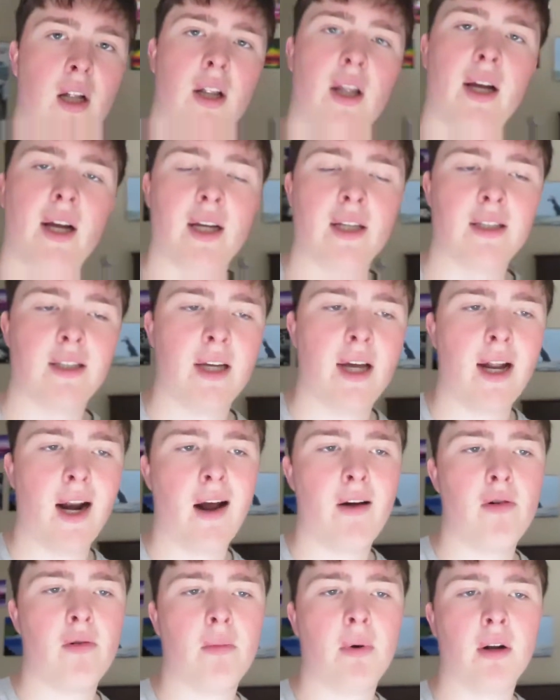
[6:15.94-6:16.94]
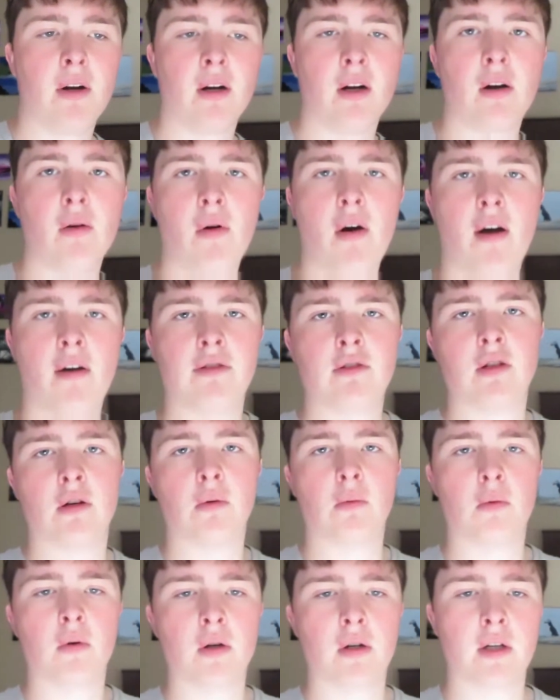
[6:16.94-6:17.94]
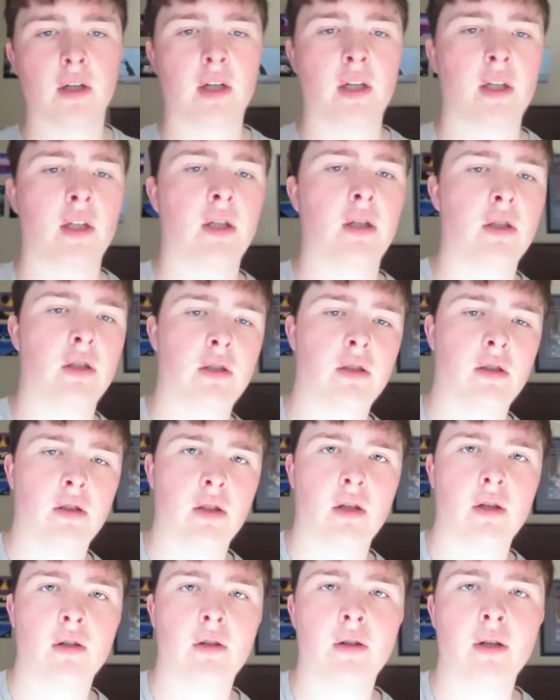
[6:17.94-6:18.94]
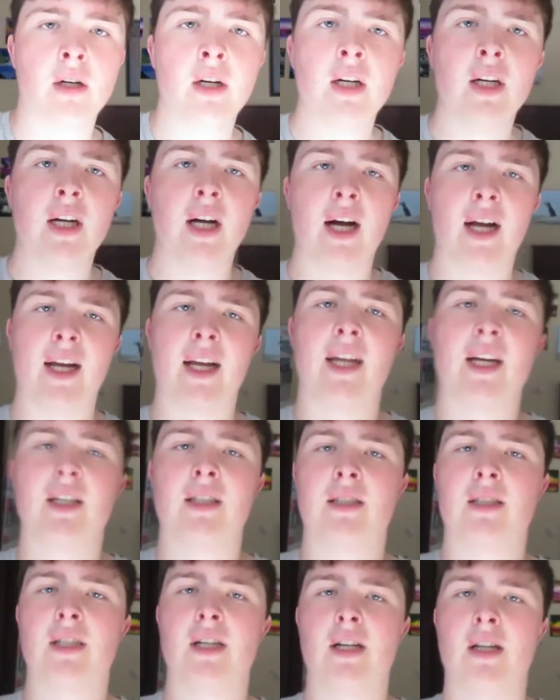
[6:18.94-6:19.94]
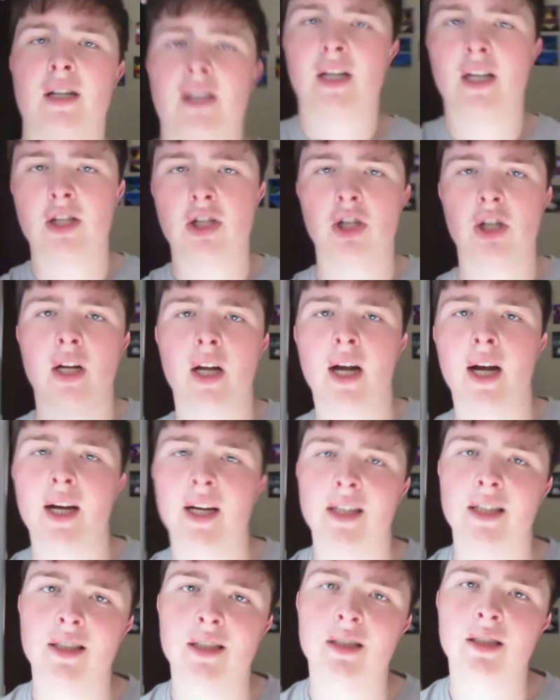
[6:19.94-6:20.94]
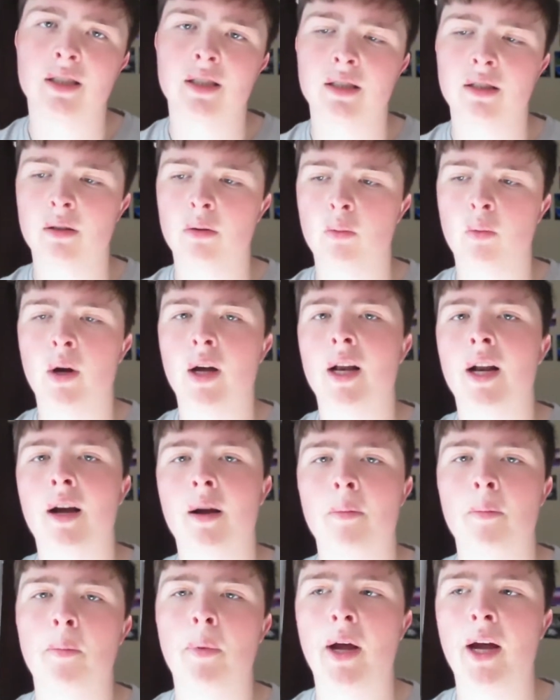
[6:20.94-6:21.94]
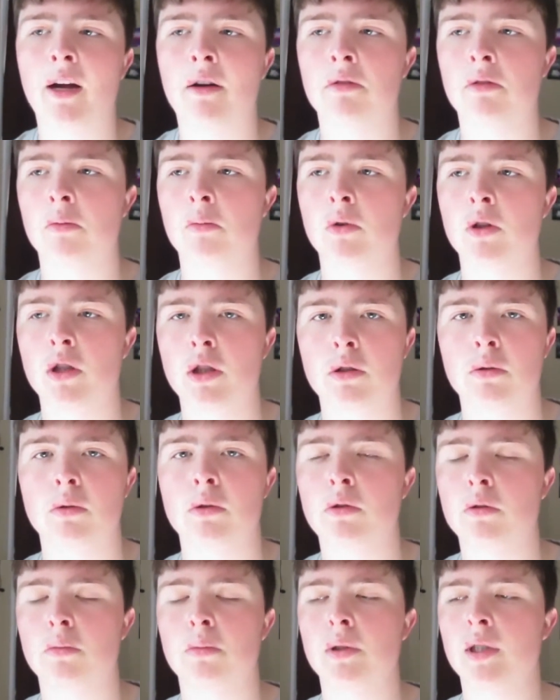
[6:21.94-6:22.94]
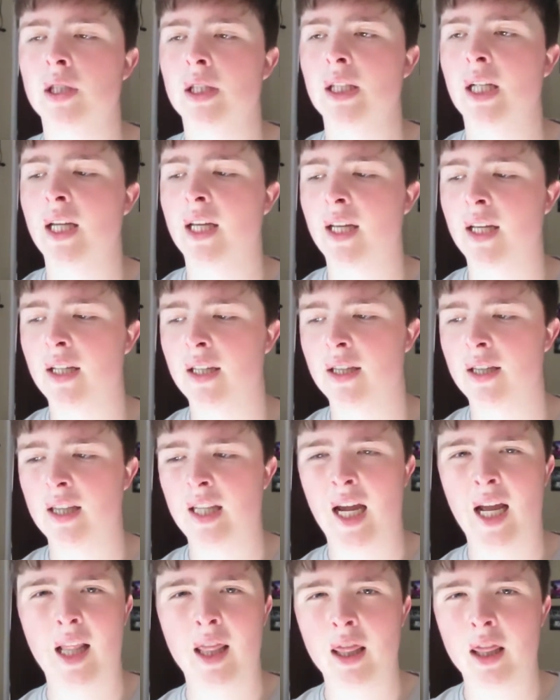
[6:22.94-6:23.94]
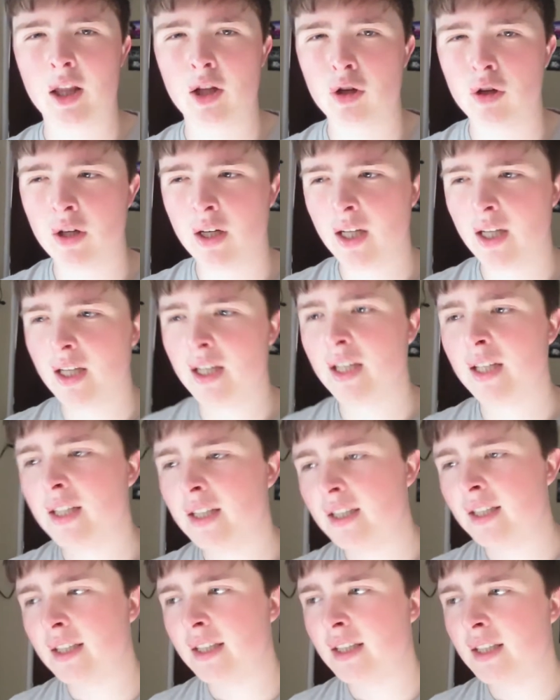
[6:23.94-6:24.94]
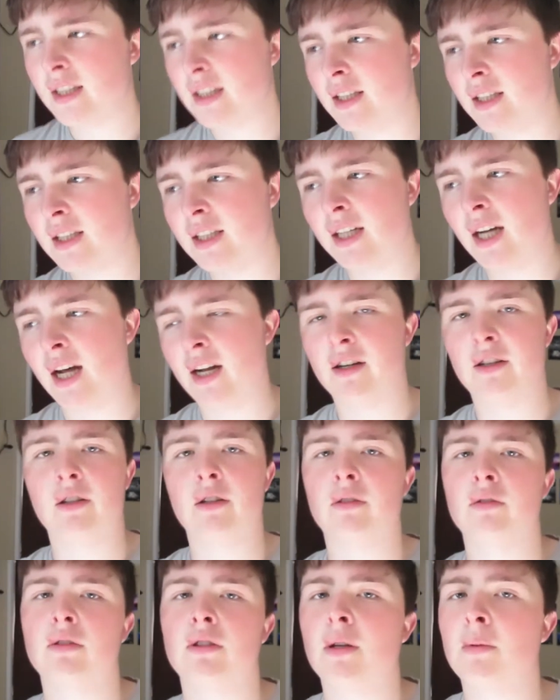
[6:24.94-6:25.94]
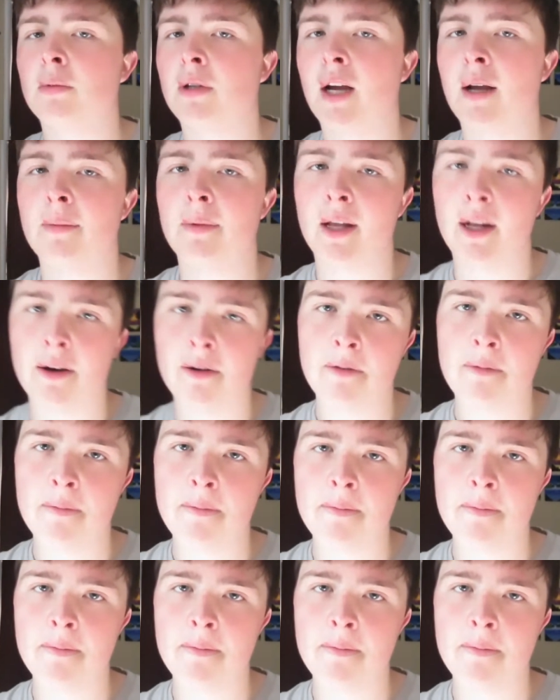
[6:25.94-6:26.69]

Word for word: like I said I'm about to go off to work so I guess I'll catch you guys when I'm back from work which will be like 10:30 I don't know sometime then